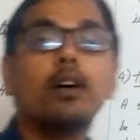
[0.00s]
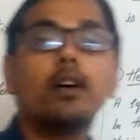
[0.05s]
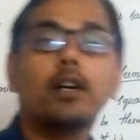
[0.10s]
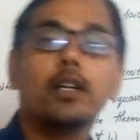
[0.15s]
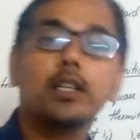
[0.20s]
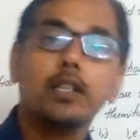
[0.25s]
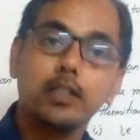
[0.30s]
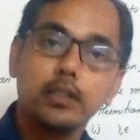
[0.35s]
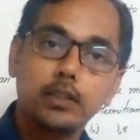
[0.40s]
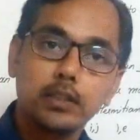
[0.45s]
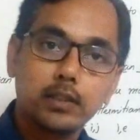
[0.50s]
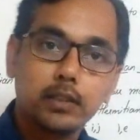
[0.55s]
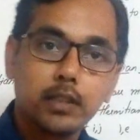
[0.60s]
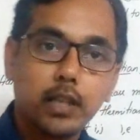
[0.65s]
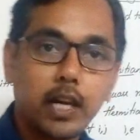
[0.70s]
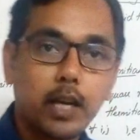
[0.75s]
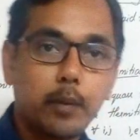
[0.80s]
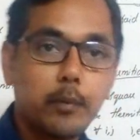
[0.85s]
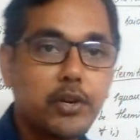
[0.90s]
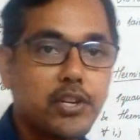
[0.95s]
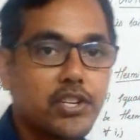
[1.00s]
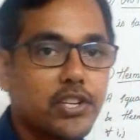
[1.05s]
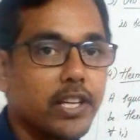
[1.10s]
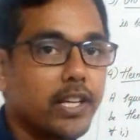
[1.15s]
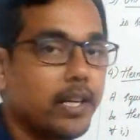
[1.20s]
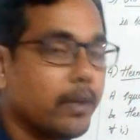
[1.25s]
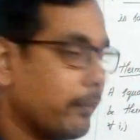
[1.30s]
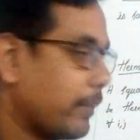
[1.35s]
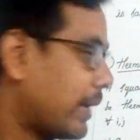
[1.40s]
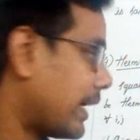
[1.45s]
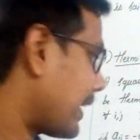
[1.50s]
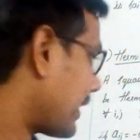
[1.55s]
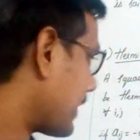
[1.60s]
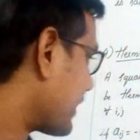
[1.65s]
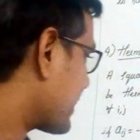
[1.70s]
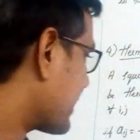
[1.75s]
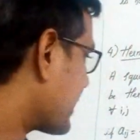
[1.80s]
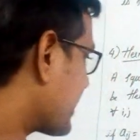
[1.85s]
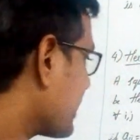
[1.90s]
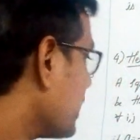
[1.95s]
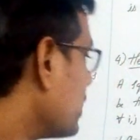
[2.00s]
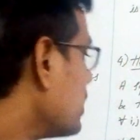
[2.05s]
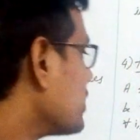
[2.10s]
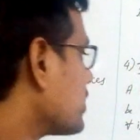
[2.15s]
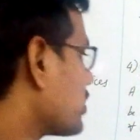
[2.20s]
Hermitian matrices.